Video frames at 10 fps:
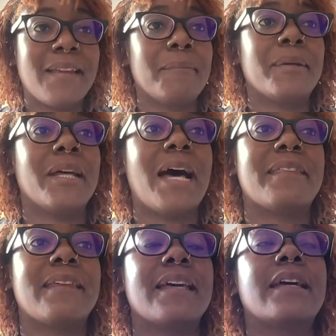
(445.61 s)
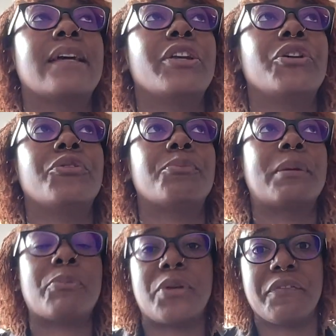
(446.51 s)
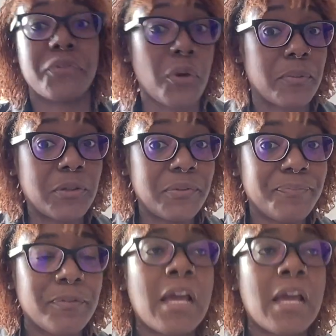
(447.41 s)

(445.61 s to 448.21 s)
But I think you'd be pretty phenomenal.